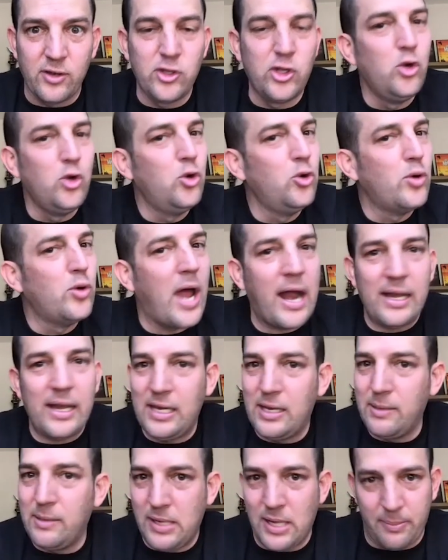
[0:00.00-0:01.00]
You do not need
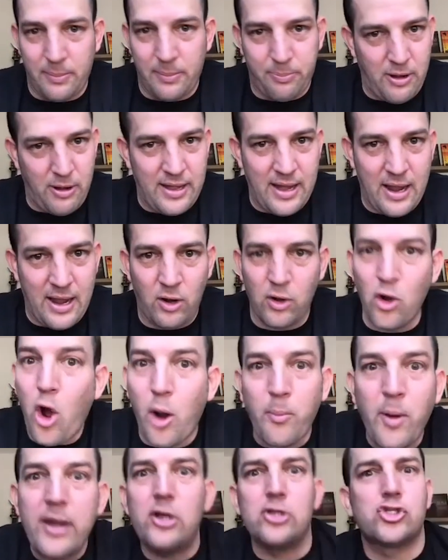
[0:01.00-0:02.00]
to be up right now." "No, I'm
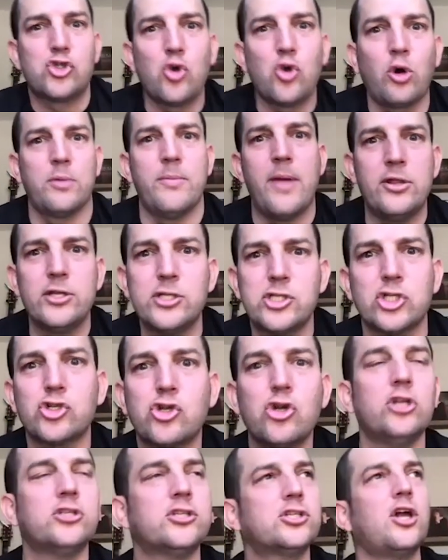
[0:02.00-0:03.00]
writing a story, man. This is
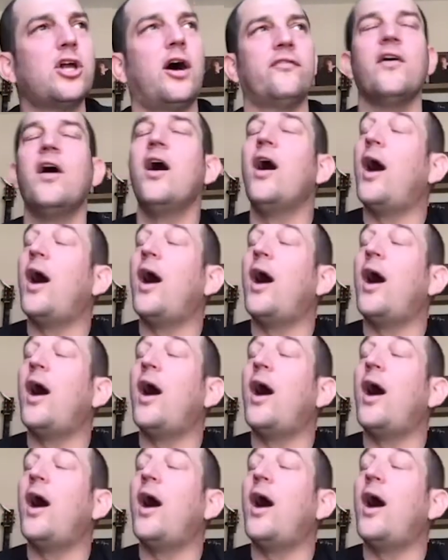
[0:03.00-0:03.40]
good stuff."